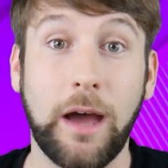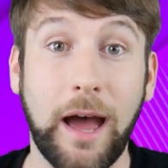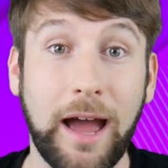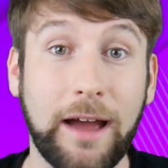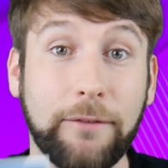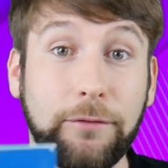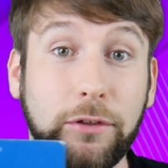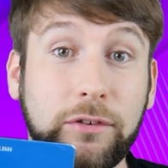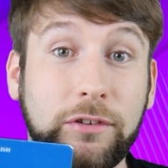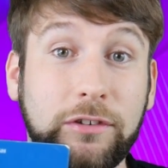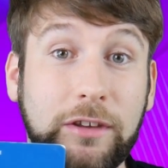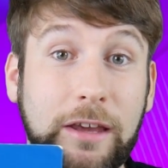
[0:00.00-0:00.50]
I
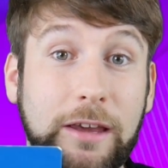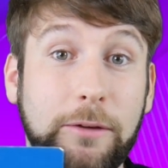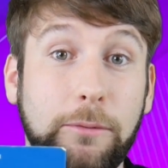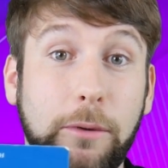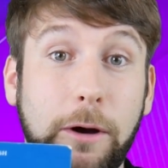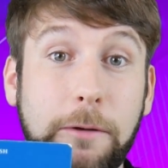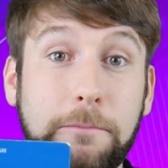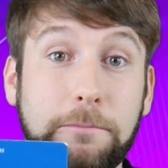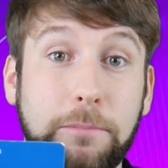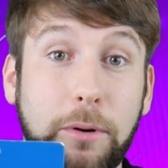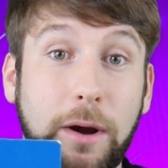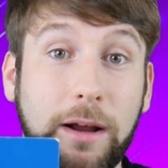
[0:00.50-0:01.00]
have the
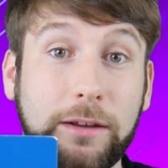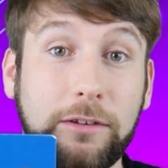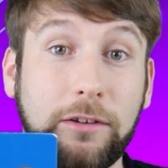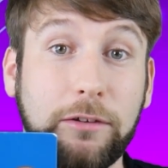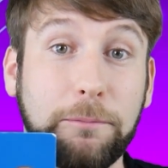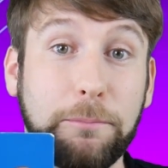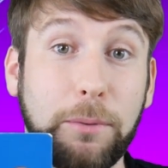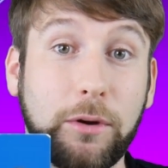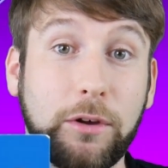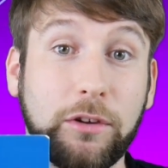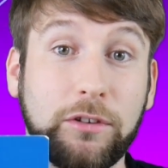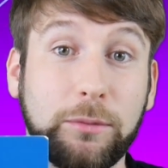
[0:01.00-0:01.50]
C1
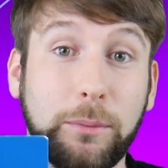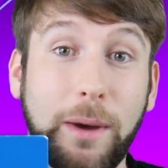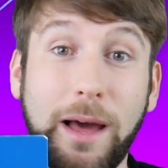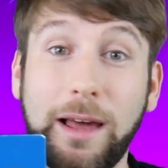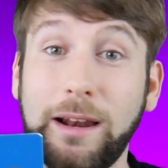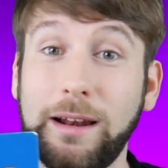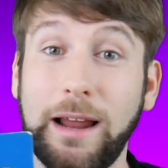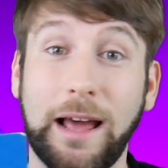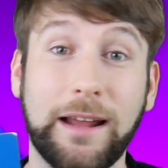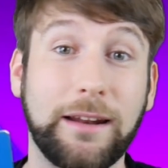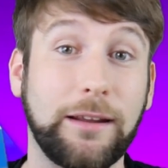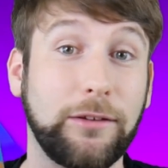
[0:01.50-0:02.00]
practice book as
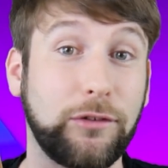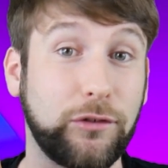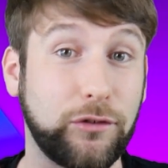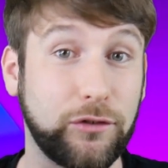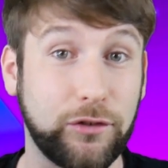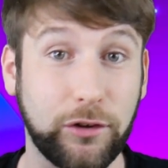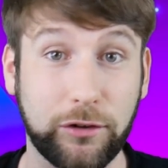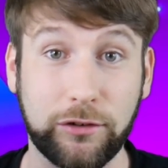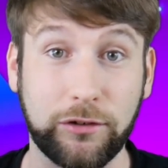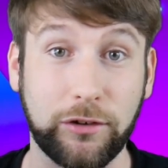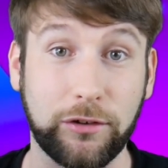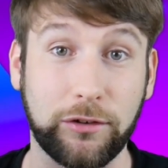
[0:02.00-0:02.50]
well, and it's
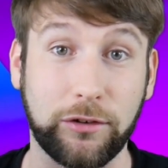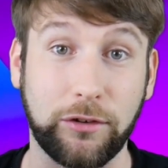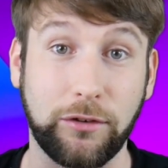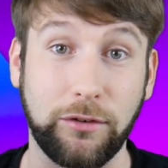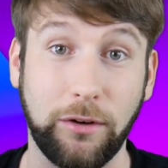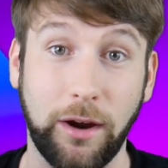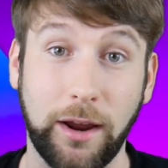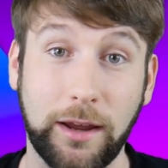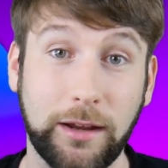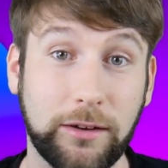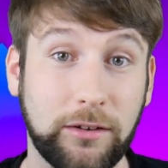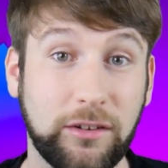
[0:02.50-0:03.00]
just as
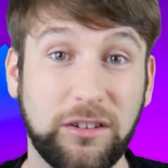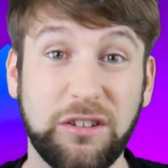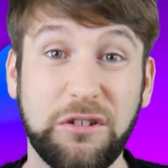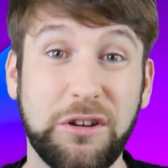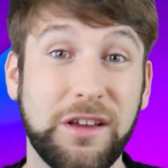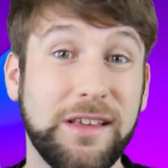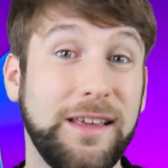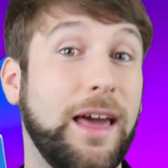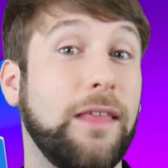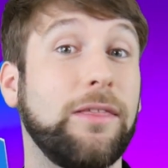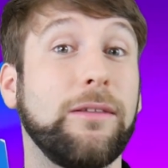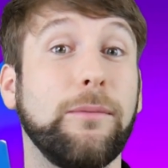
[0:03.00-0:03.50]
great. You
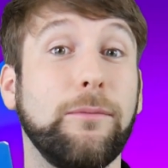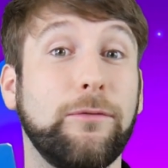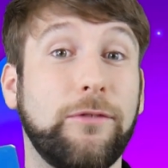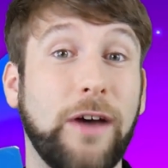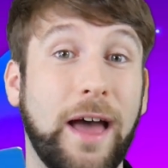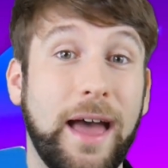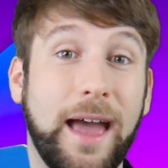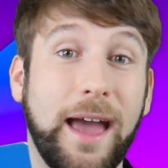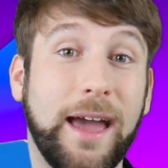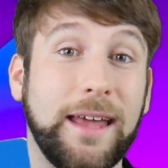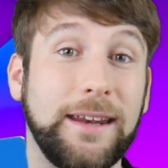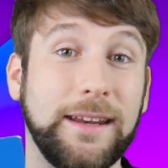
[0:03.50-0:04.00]
can get them
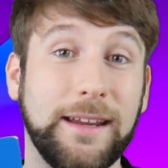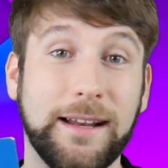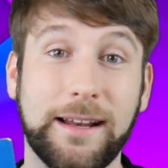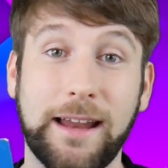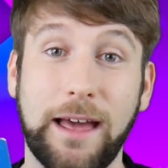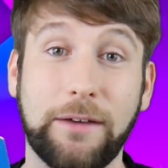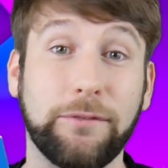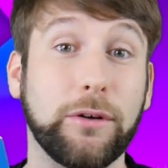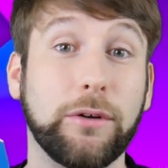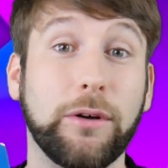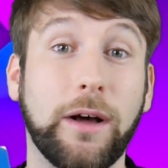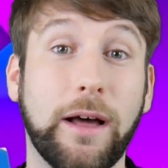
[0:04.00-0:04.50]
for any
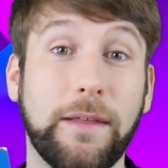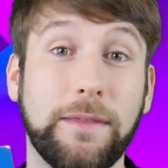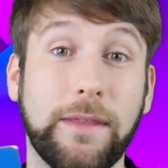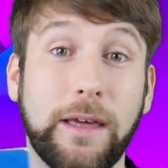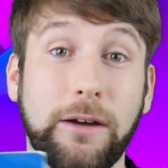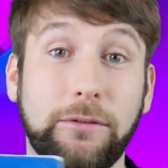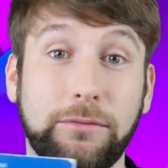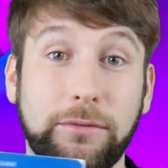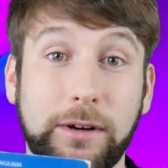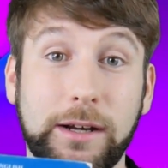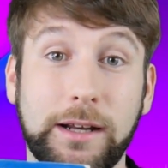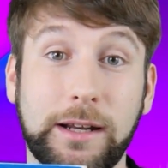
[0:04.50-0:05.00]
level and
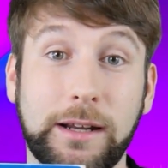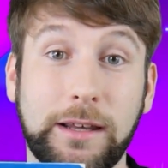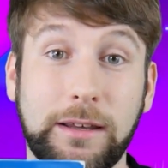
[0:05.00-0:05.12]
they're really